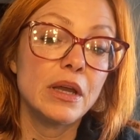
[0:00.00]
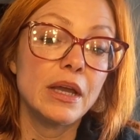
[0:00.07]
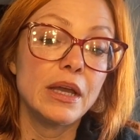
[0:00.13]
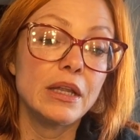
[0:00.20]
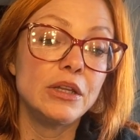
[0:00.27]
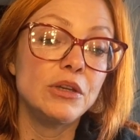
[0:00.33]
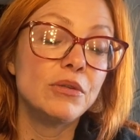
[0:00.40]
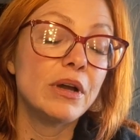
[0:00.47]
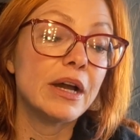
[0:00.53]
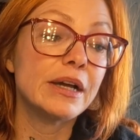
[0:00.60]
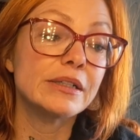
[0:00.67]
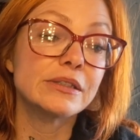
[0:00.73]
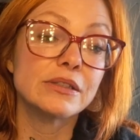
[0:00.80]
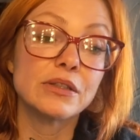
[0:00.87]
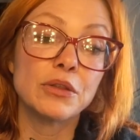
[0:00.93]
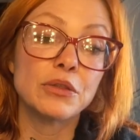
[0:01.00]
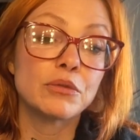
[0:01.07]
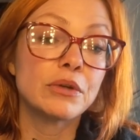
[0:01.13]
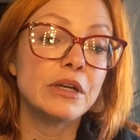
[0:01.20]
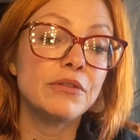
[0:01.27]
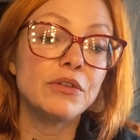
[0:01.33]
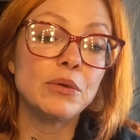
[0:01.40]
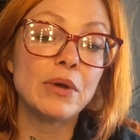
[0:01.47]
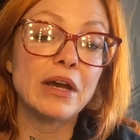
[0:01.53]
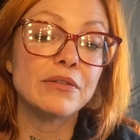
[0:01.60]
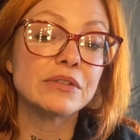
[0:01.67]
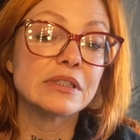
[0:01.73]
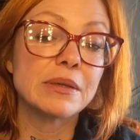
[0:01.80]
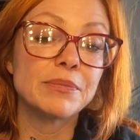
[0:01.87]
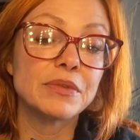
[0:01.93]
And you guys, the three of you
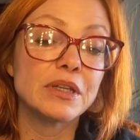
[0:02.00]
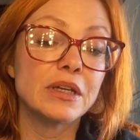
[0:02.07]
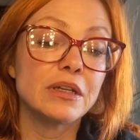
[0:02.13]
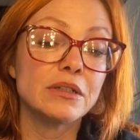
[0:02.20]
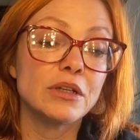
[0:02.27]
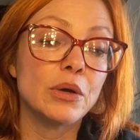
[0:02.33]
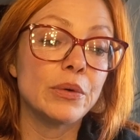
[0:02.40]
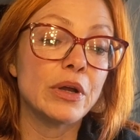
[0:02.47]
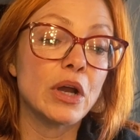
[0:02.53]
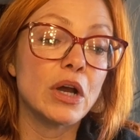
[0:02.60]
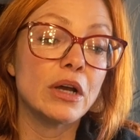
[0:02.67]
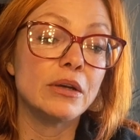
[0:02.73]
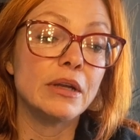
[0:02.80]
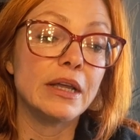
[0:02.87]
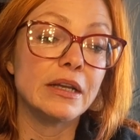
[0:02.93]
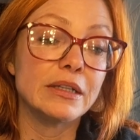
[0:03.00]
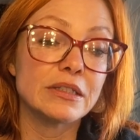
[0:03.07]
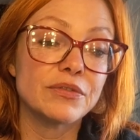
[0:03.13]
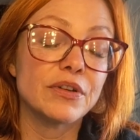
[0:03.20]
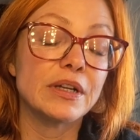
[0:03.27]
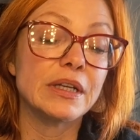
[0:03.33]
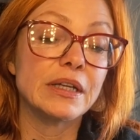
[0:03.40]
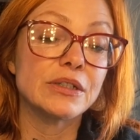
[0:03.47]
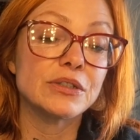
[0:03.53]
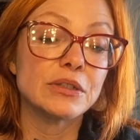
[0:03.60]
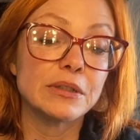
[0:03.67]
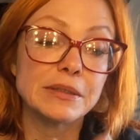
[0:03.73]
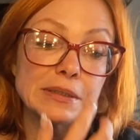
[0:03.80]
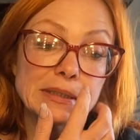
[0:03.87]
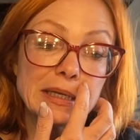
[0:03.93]
have something going on, and it's
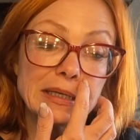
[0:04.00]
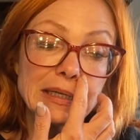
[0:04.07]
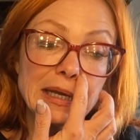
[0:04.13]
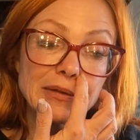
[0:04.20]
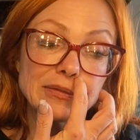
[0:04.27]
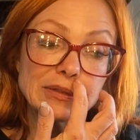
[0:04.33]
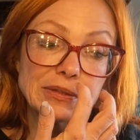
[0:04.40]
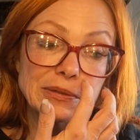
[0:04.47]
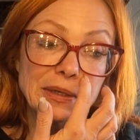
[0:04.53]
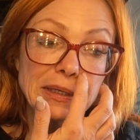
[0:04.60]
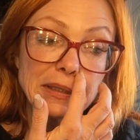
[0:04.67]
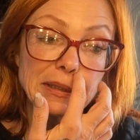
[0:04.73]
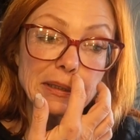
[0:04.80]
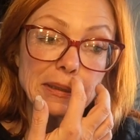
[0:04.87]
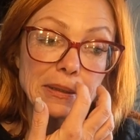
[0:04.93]
financial. It's saying to have strength.